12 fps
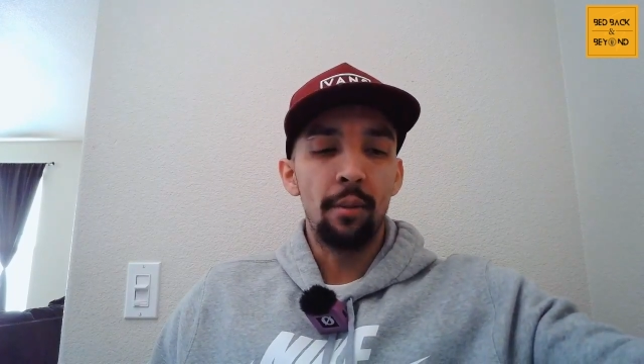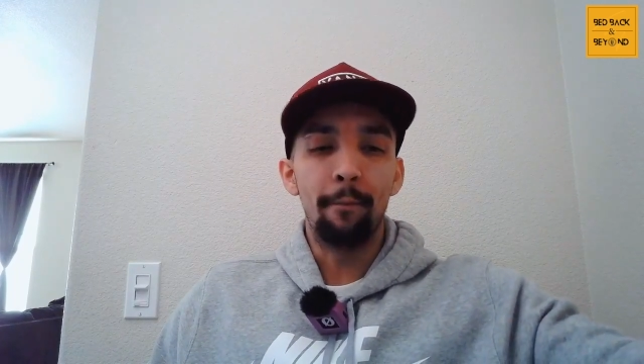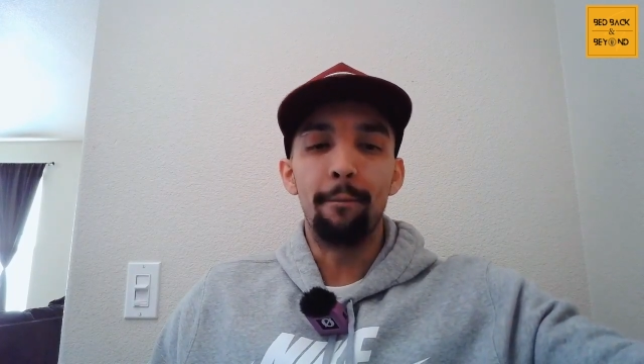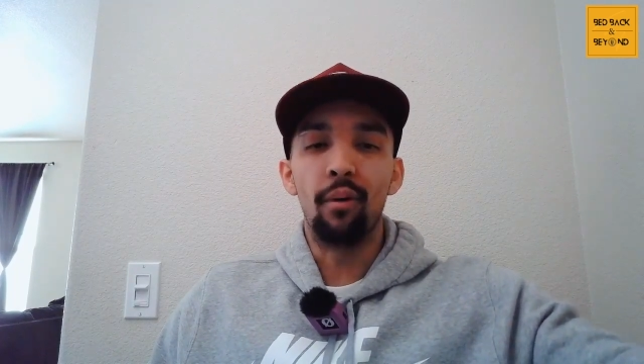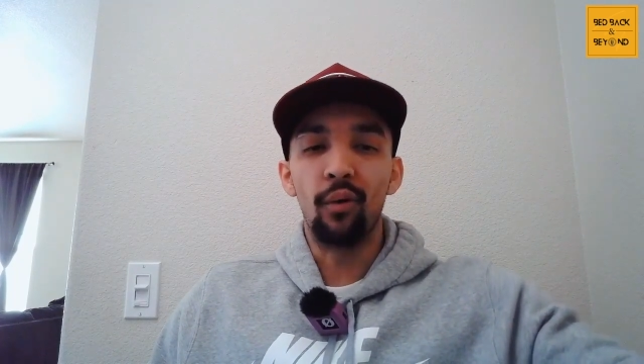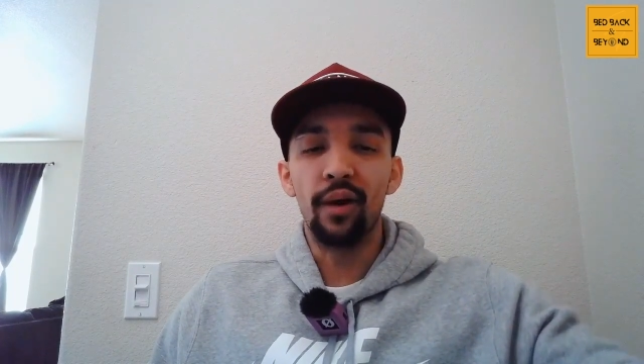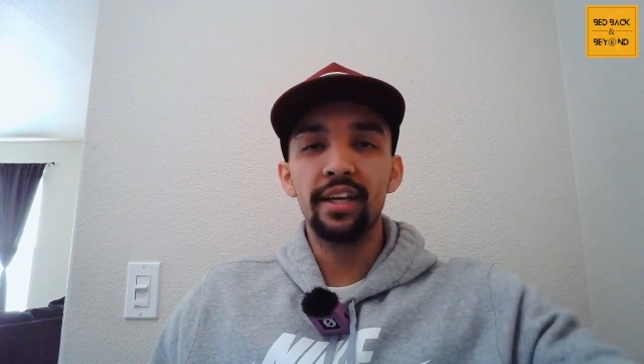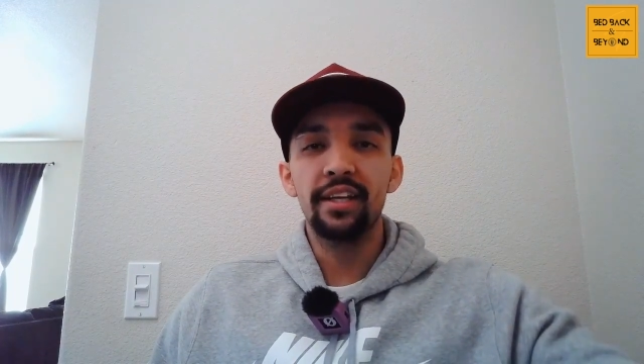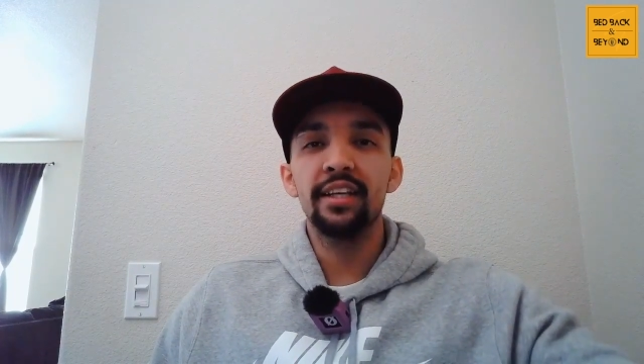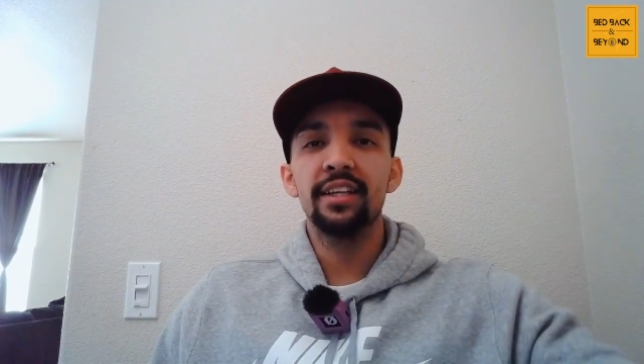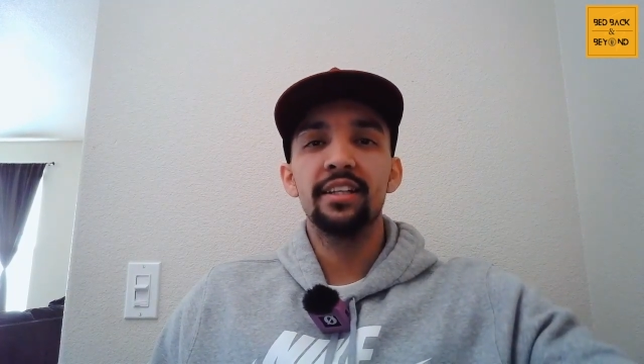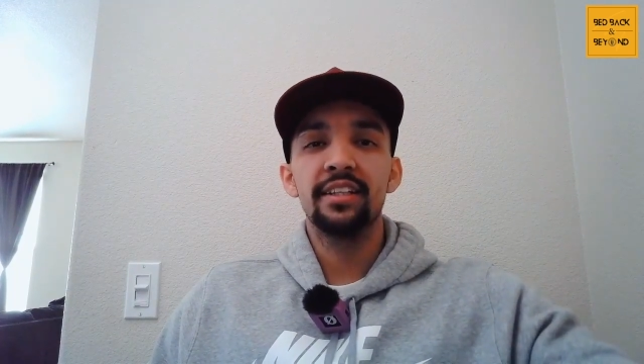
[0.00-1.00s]
break
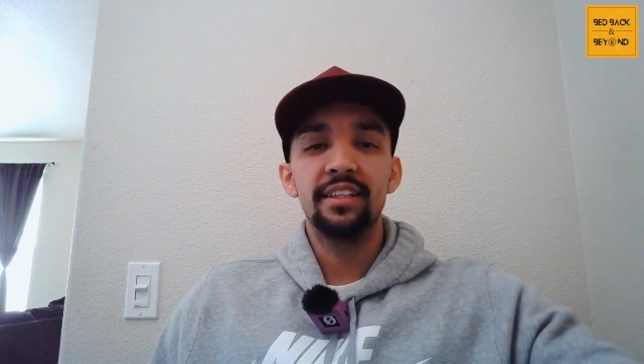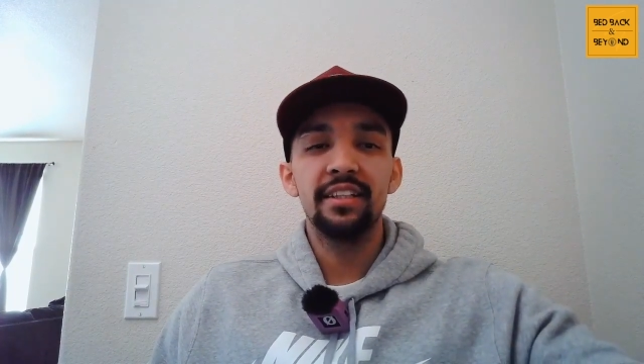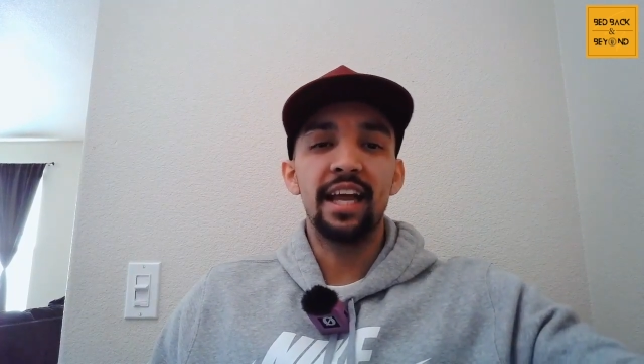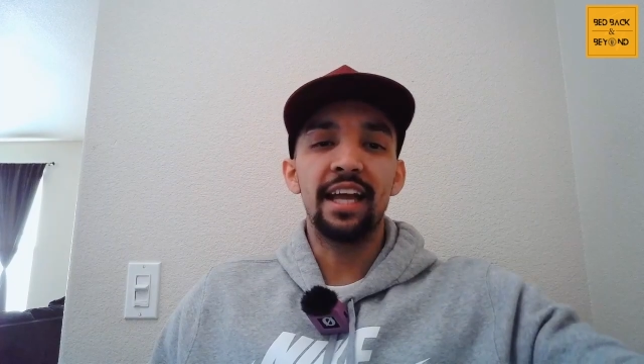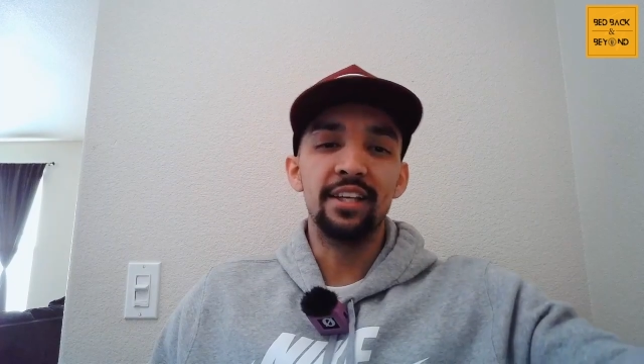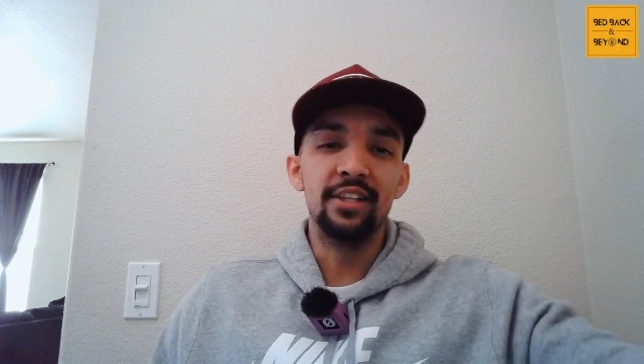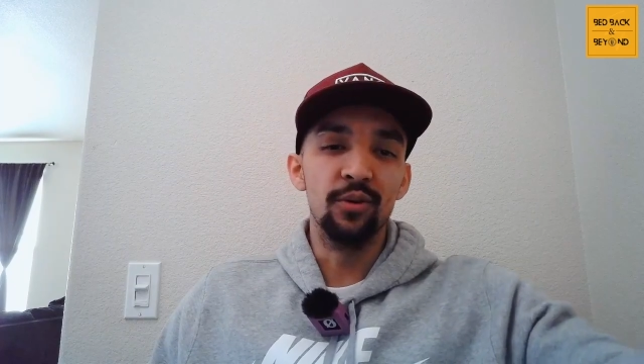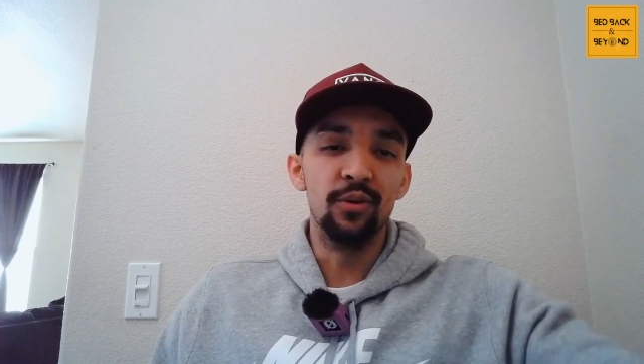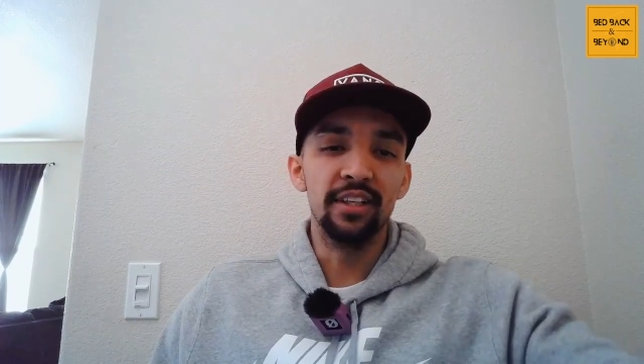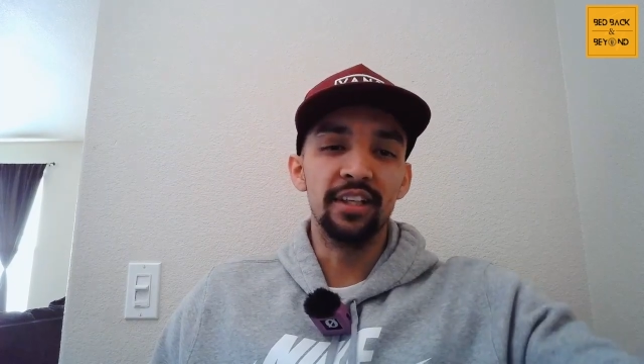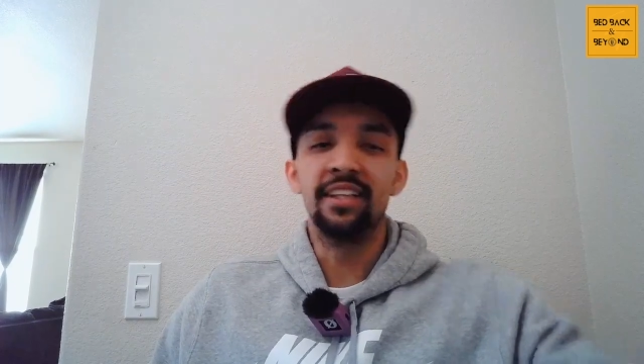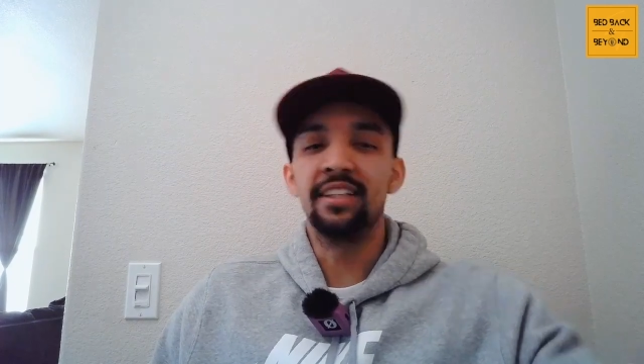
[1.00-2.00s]
it and do
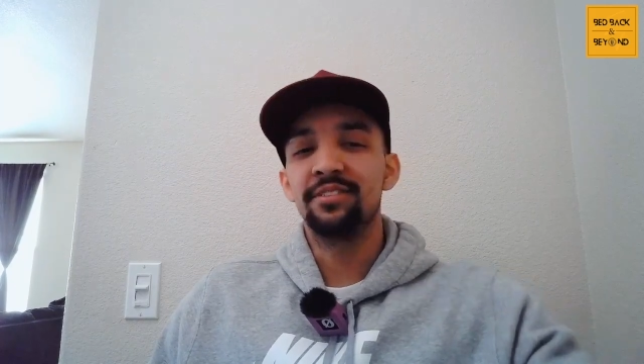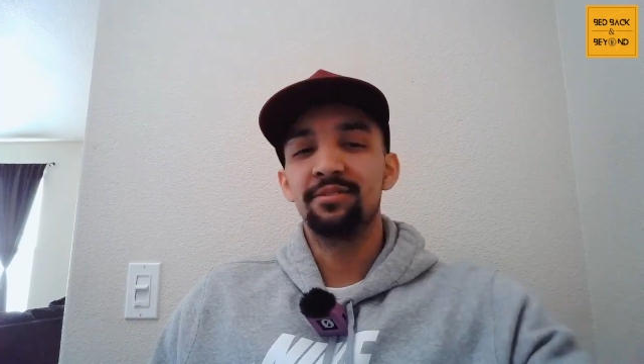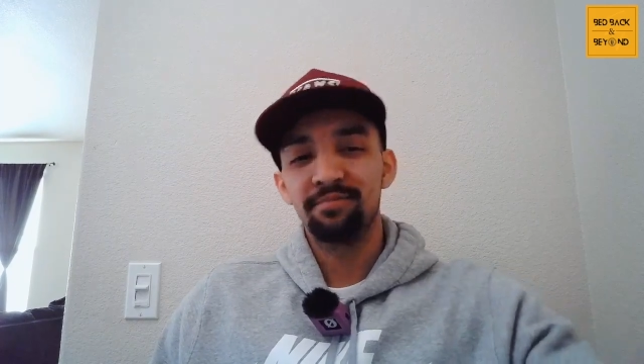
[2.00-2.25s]
it again.